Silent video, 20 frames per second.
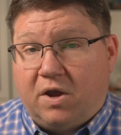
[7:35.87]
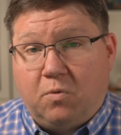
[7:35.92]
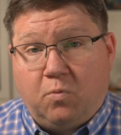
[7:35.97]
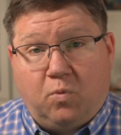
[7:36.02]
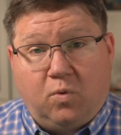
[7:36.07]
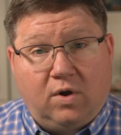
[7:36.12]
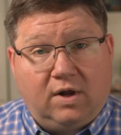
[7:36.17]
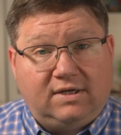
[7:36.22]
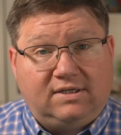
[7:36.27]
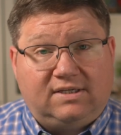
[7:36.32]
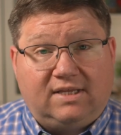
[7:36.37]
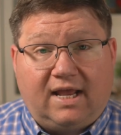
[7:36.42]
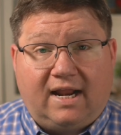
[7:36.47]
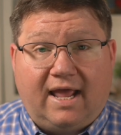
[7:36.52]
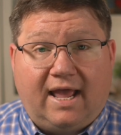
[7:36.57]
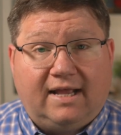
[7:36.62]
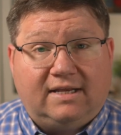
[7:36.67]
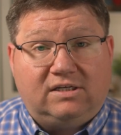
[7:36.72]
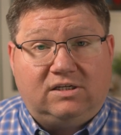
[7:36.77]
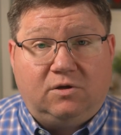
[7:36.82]
once that
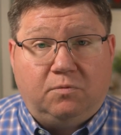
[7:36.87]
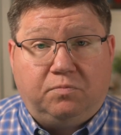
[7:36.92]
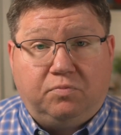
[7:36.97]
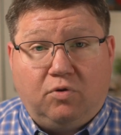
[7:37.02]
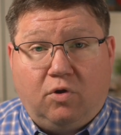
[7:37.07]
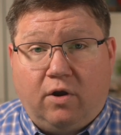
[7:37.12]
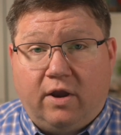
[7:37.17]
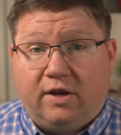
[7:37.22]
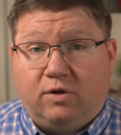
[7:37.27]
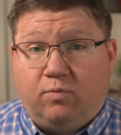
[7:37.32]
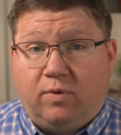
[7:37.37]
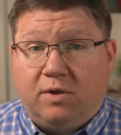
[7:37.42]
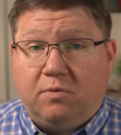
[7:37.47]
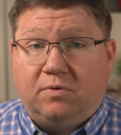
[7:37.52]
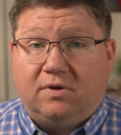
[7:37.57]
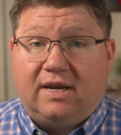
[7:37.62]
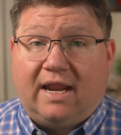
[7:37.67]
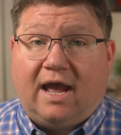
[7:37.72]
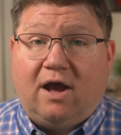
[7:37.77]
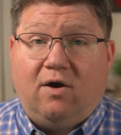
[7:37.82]
has deployed, we
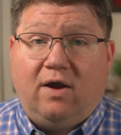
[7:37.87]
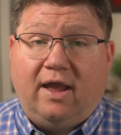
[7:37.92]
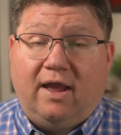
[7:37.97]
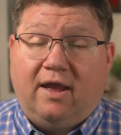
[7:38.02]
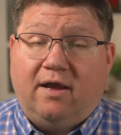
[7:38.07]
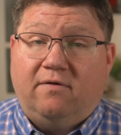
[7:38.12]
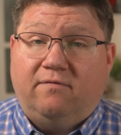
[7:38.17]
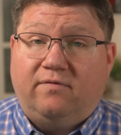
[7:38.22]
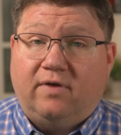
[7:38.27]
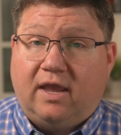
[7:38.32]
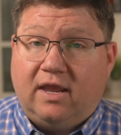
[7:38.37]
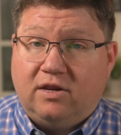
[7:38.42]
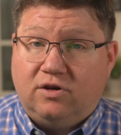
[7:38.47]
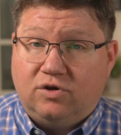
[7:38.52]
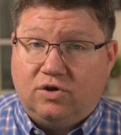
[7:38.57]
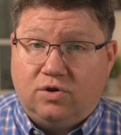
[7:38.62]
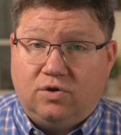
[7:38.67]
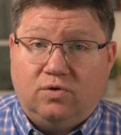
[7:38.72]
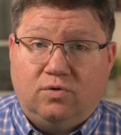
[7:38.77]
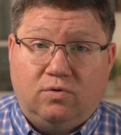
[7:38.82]
will now have a
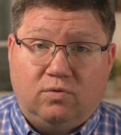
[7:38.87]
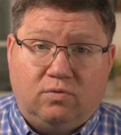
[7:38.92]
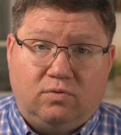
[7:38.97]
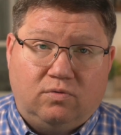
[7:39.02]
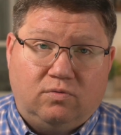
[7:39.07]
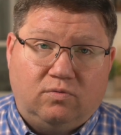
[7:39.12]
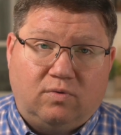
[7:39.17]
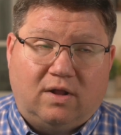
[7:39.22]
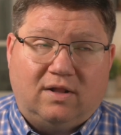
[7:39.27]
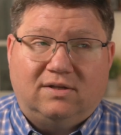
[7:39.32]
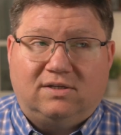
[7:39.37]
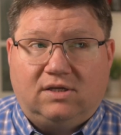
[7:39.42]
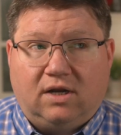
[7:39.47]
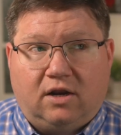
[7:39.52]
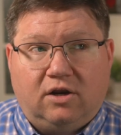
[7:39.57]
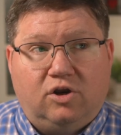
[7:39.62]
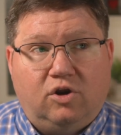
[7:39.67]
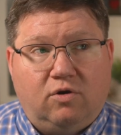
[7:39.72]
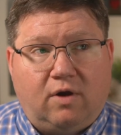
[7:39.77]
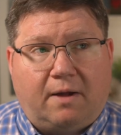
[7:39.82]
new, well, it's
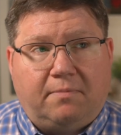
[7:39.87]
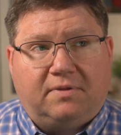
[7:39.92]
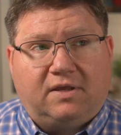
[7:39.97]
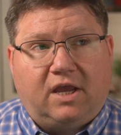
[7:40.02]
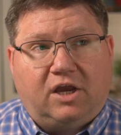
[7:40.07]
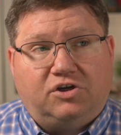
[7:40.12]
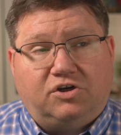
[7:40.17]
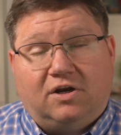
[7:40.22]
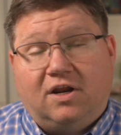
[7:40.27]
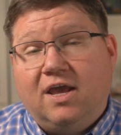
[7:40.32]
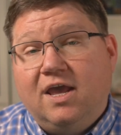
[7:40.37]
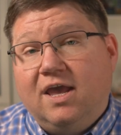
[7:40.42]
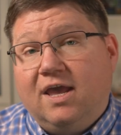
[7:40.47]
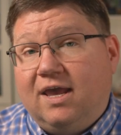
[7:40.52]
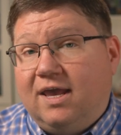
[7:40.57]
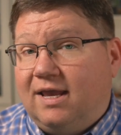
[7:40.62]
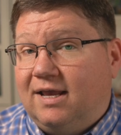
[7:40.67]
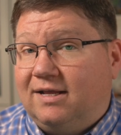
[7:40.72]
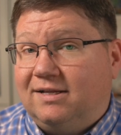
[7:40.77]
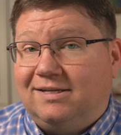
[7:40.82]
not a new application.
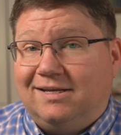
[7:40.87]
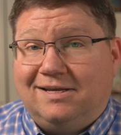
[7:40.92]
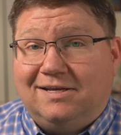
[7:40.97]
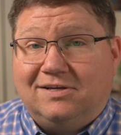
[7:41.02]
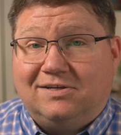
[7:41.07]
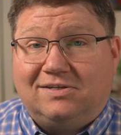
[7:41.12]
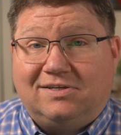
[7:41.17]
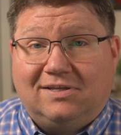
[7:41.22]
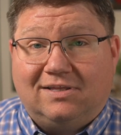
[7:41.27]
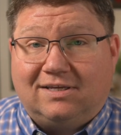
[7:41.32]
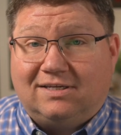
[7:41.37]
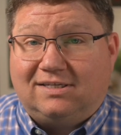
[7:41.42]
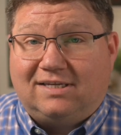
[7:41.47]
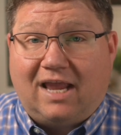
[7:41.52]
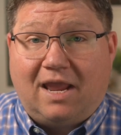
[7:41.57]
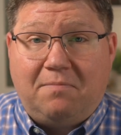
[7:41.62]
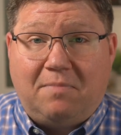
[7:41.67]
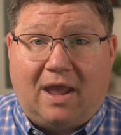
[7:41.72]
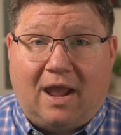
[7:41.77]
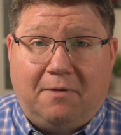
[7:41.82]
It is the
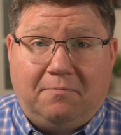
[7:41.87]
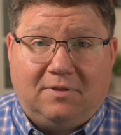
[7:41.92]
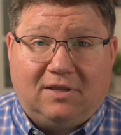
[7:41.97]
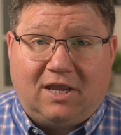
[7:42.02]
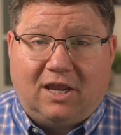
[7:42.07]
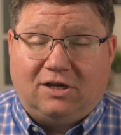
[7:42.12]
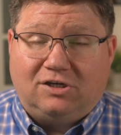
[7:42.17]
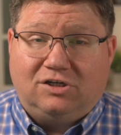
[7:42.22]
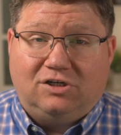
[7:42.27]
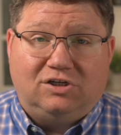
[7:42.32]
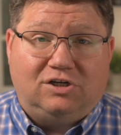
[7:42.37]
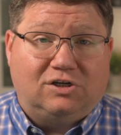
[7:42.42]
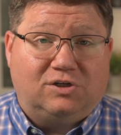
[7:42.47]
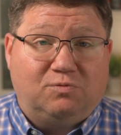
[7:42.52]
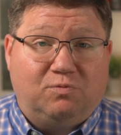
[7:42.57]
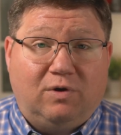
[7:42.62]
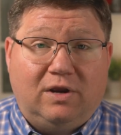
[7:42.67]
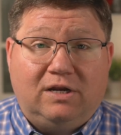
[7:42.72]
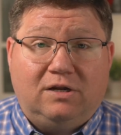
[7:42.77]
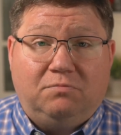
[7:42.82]
same application,
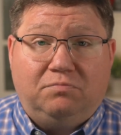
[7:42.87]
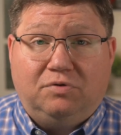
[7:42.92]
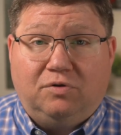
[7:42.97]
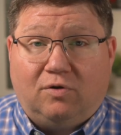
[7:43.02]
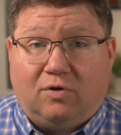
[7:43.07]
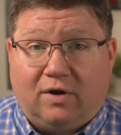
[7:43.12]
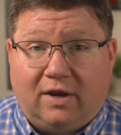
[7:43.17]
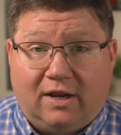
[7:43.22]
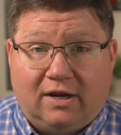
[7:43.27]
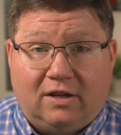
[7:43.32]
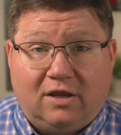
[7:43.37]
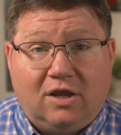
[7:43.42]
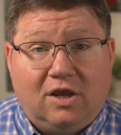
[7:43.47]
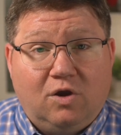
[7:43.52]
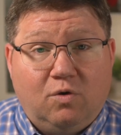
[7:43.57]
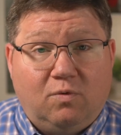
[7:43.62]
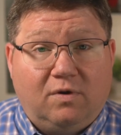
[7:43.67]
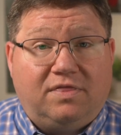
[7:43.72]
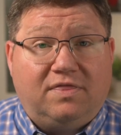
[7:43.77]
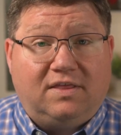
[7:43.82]
just redeployed
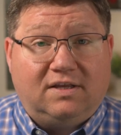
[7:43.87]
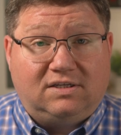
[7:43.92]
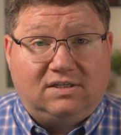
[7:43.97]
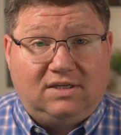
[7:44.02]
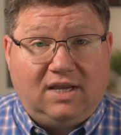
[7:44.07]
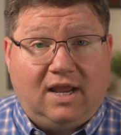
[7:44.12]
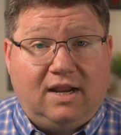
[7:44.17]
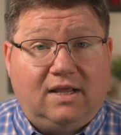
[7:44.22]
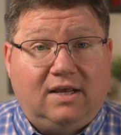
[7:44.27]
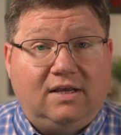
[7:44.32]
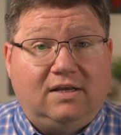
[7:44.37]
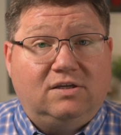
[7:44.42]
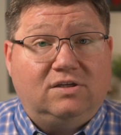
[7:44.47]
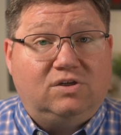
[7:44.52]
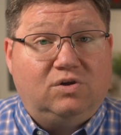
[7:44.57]
with the settings